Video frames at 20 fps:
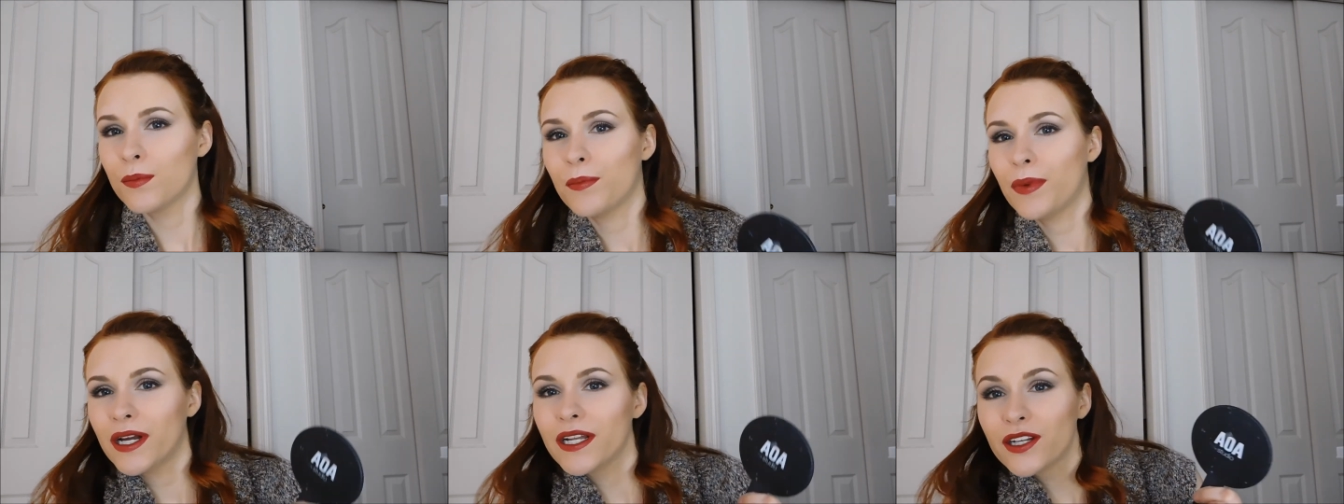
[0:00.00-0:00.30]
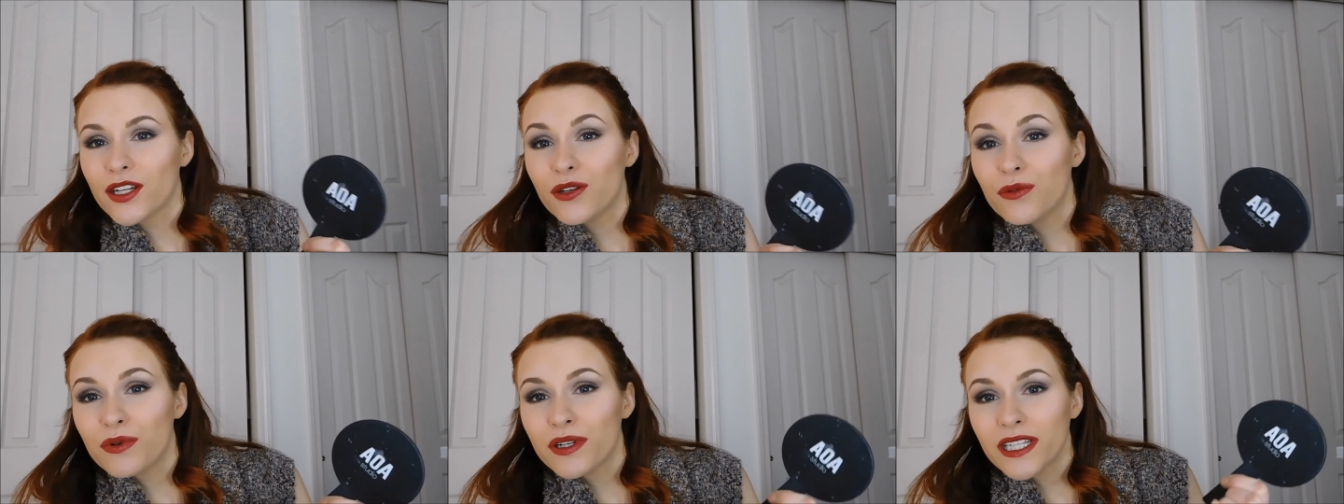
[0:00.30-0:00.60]
but
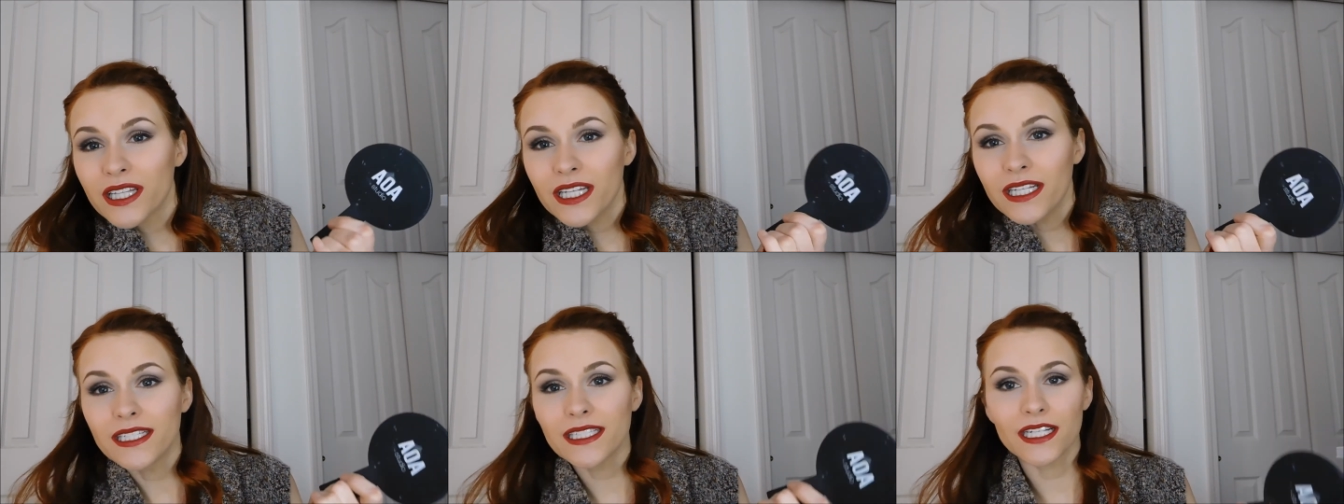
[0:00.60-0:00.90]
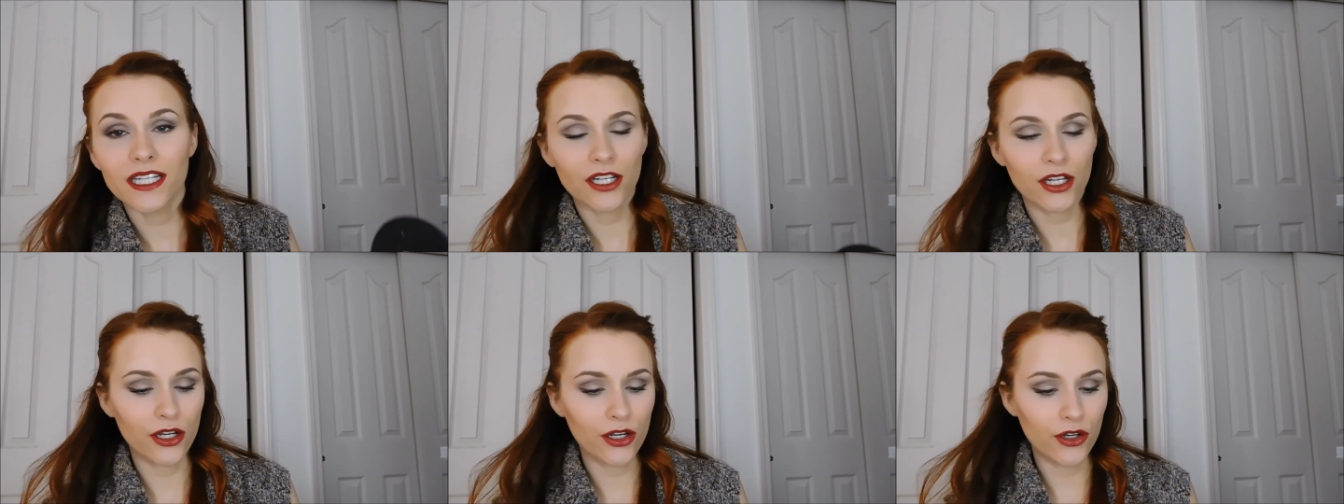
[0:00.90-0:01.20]
you really
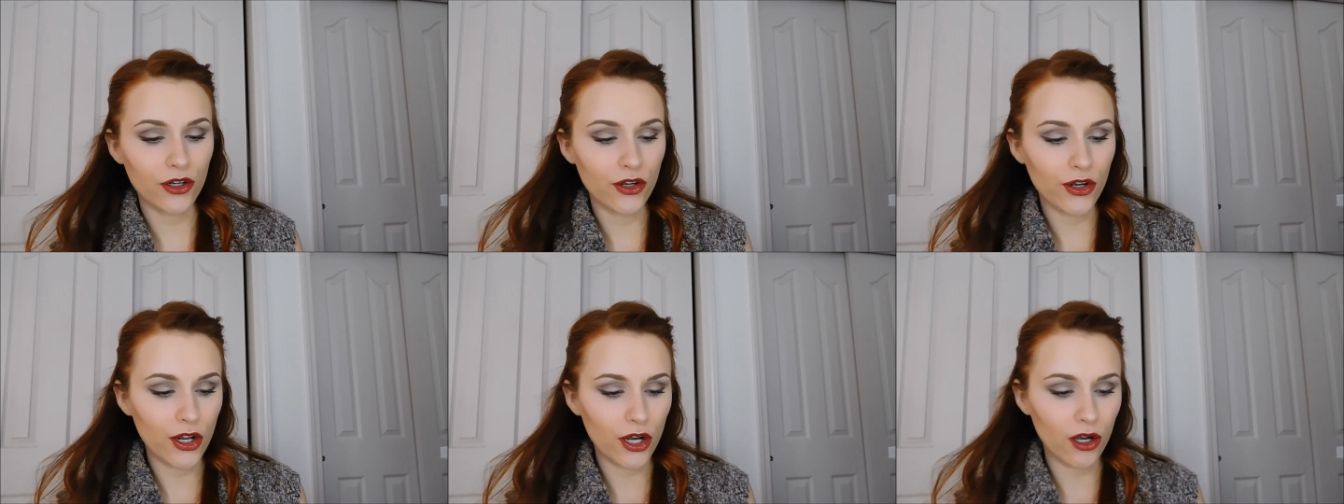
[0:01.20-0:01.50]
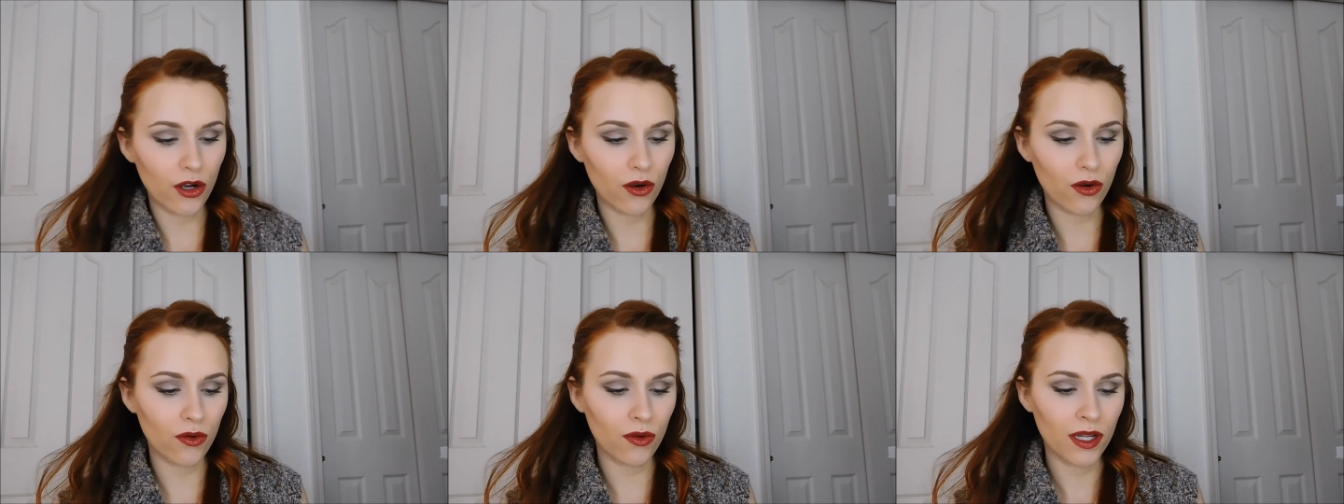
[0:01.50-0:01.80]
didn't
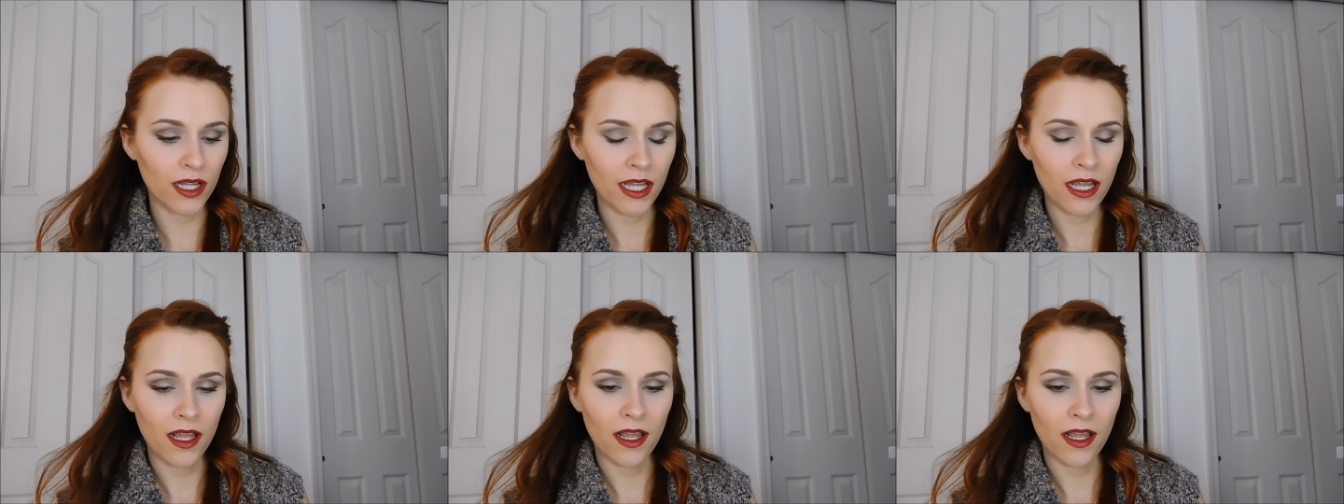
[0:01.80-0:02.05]
know